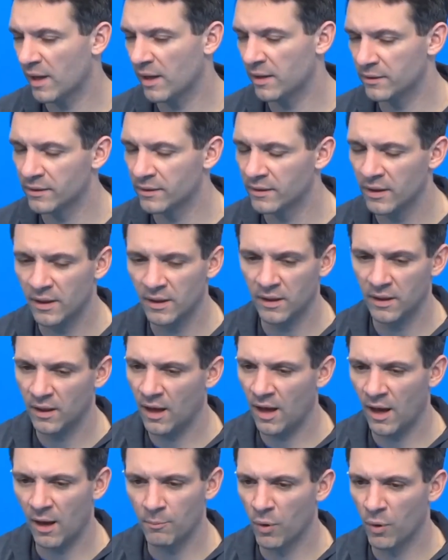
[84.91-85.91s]
And
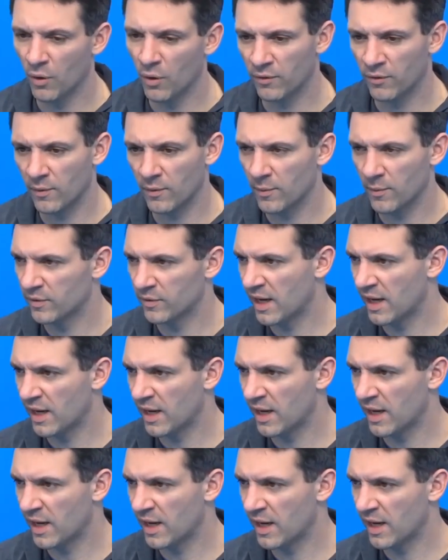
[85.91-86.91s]
both of them have
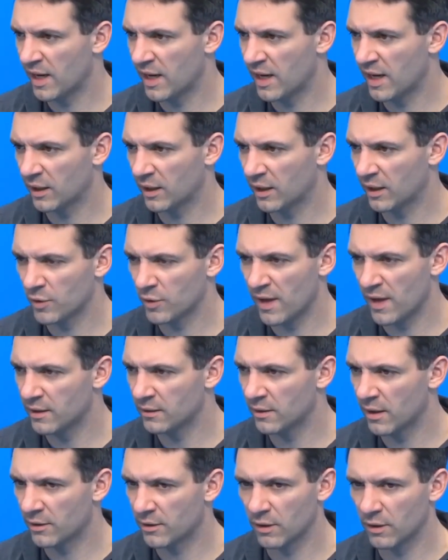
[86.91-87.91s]
taken a great approach to
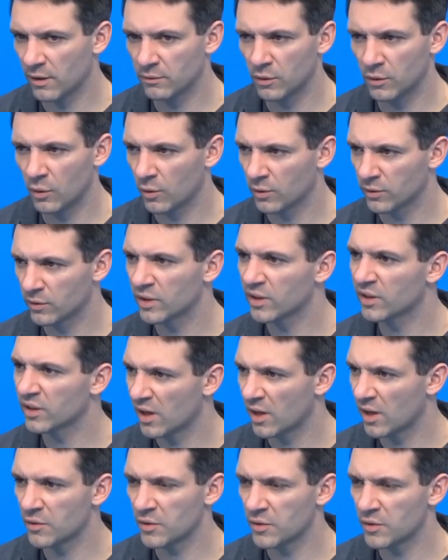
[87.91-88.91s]
that, and I thought Gordon
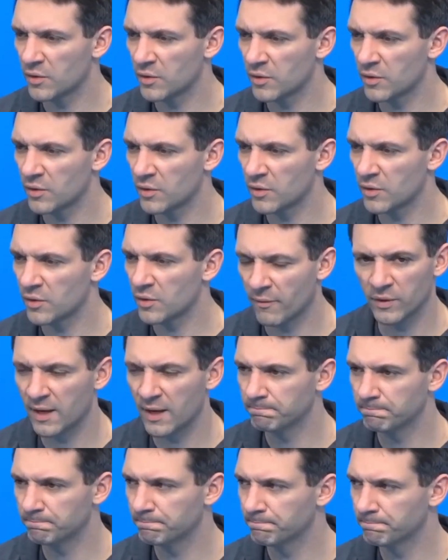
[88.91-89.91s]
took another step forward
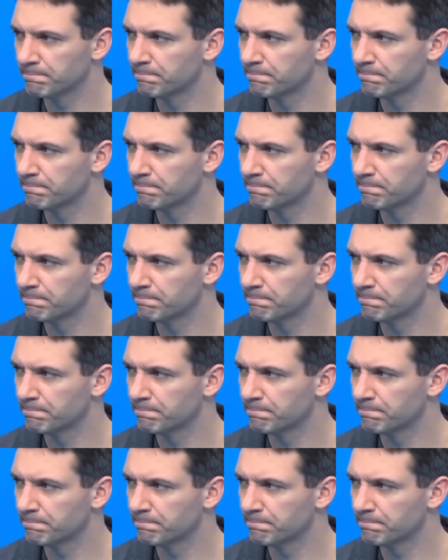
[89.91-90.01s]
tonight.